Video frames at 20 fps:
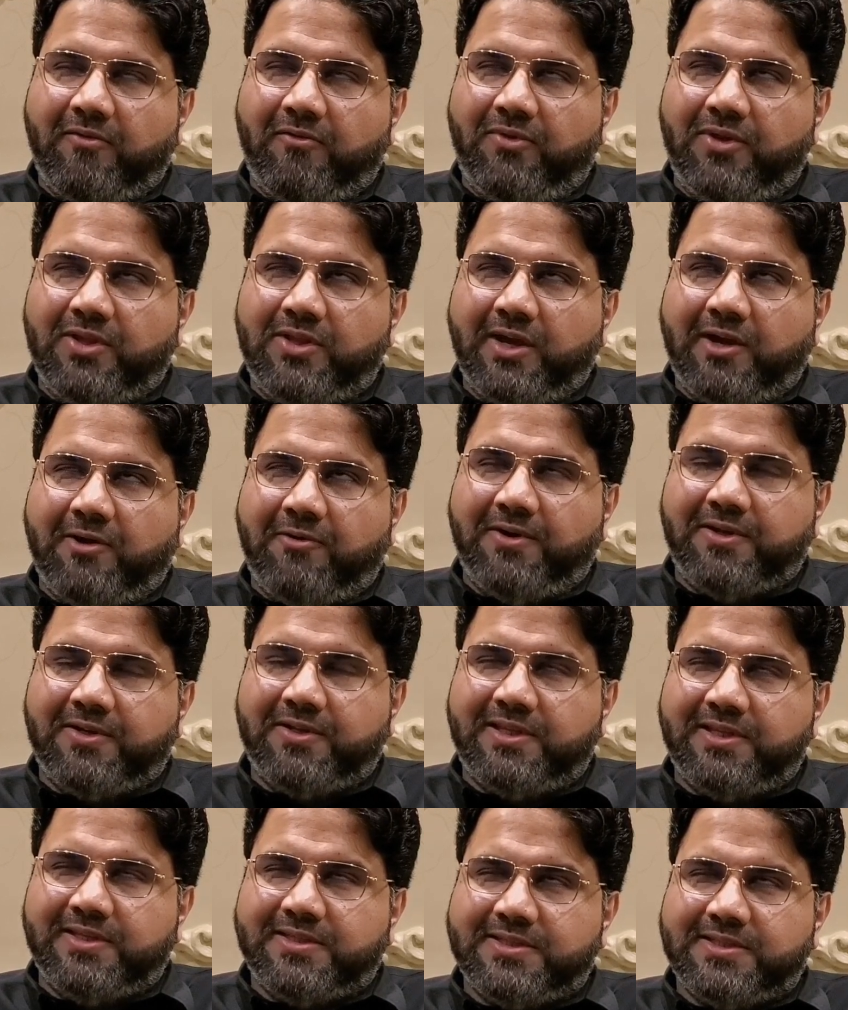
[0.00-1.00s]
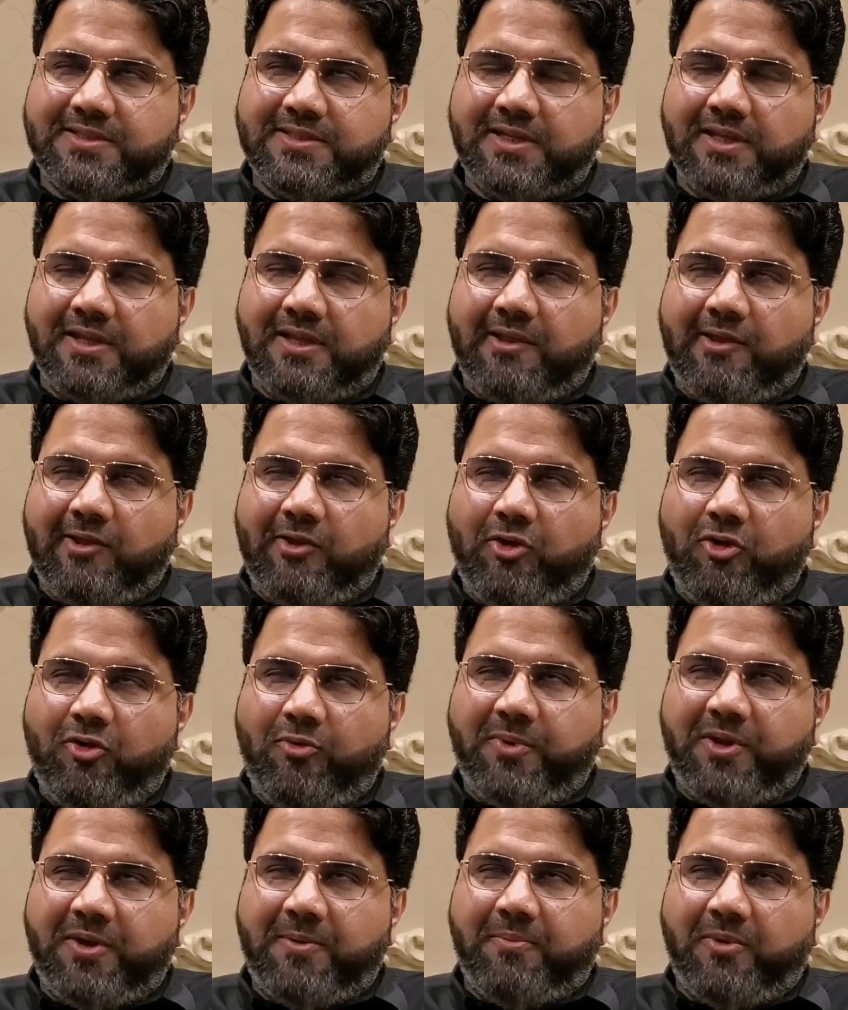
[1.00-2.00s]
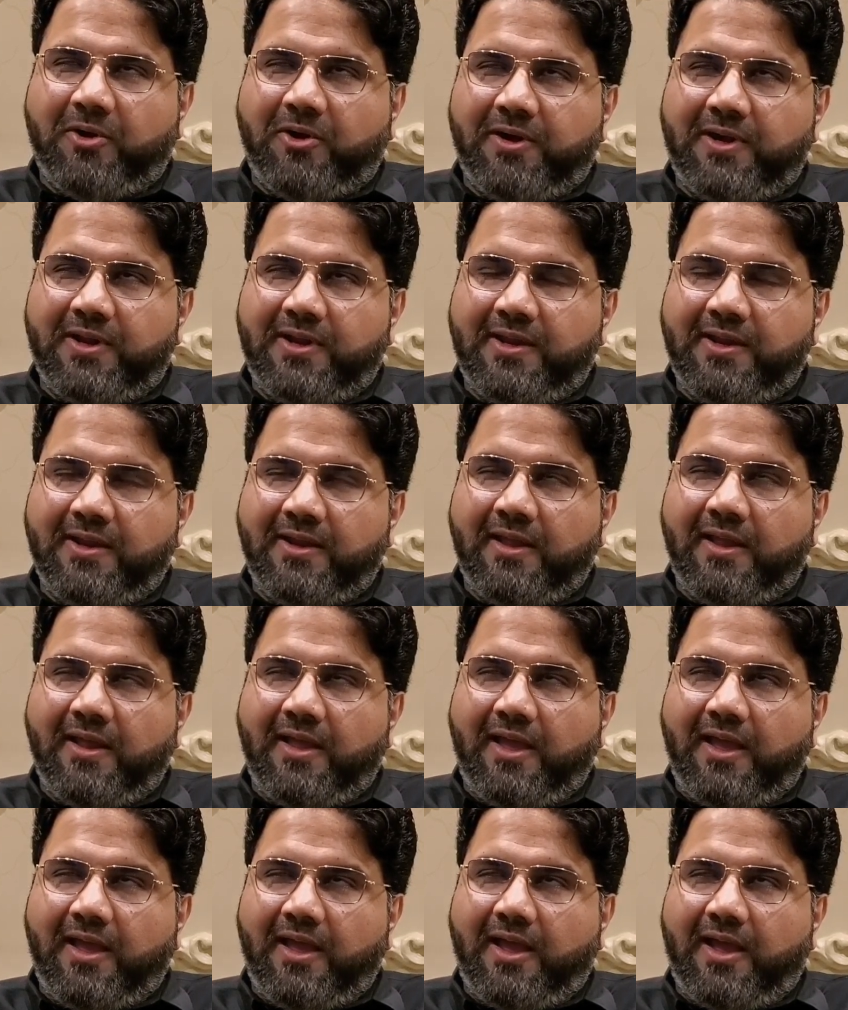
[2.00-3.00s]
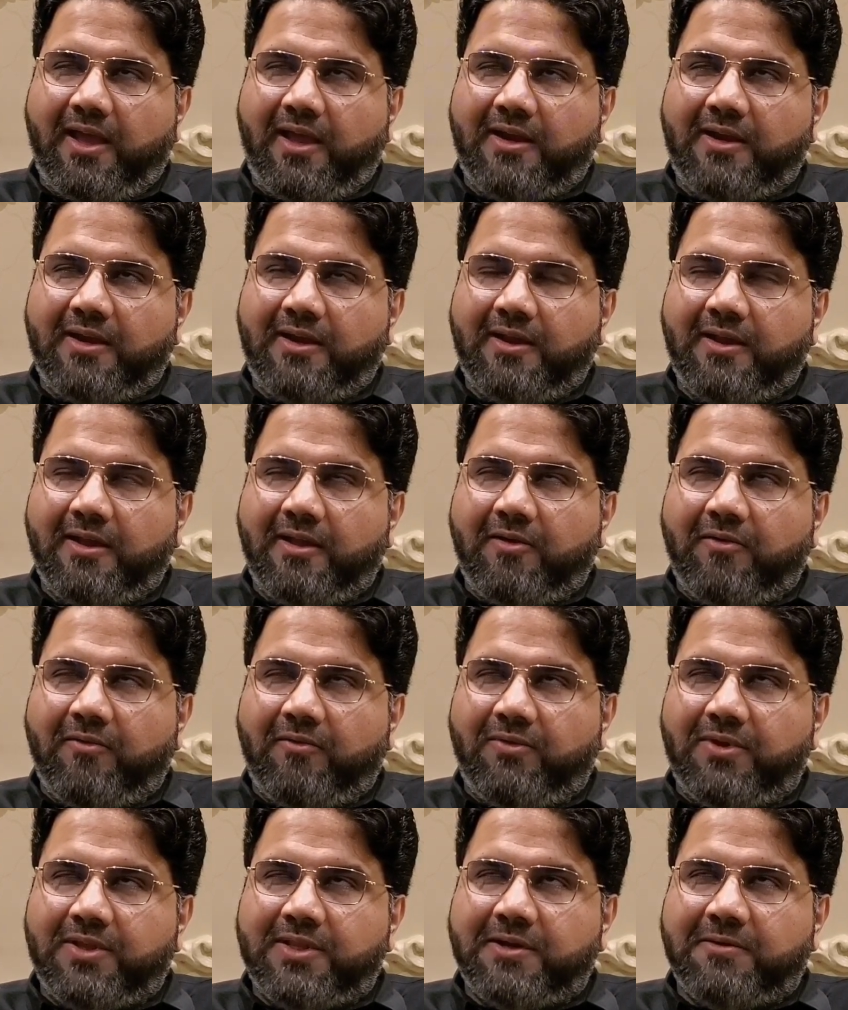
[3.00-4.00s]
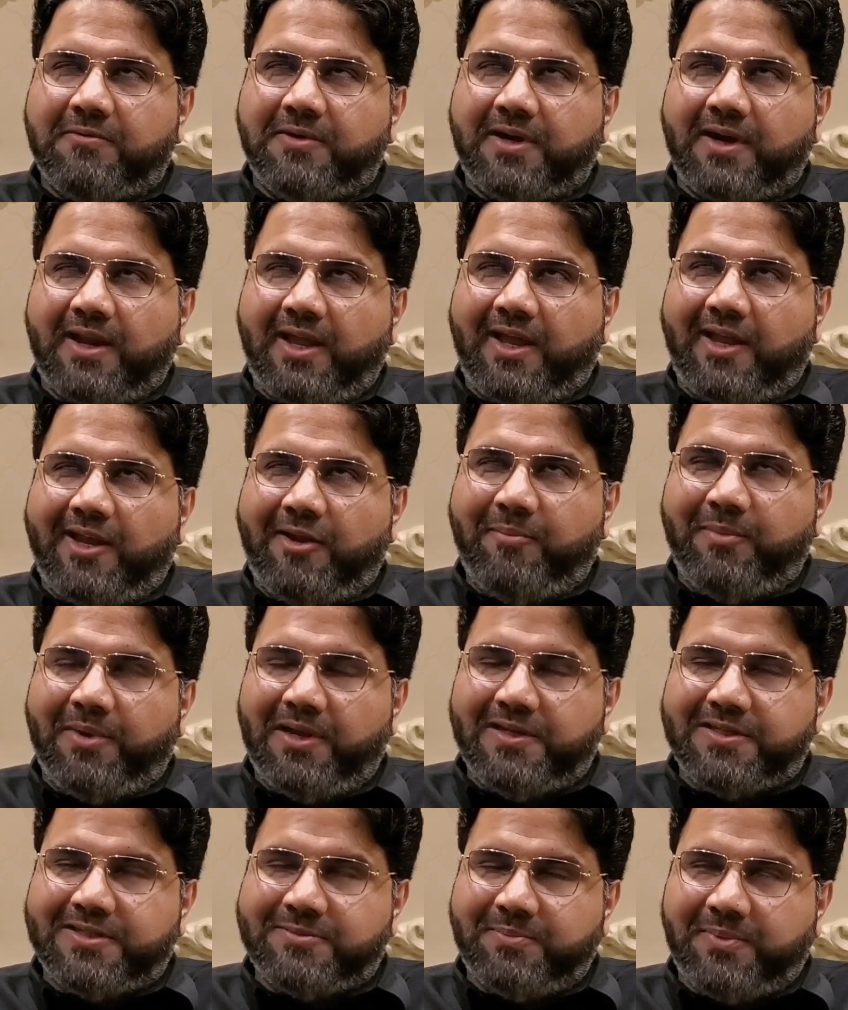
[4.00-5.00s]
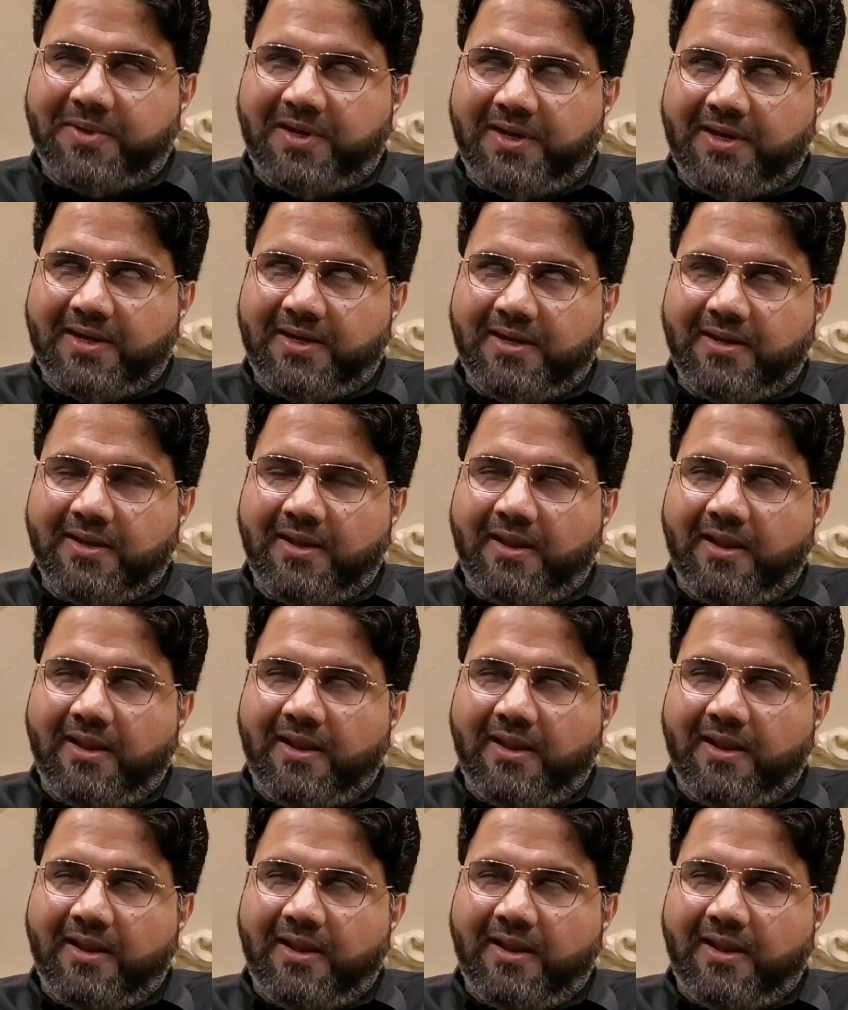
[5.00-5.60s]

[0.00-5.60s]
with our this human body and with our animal spirit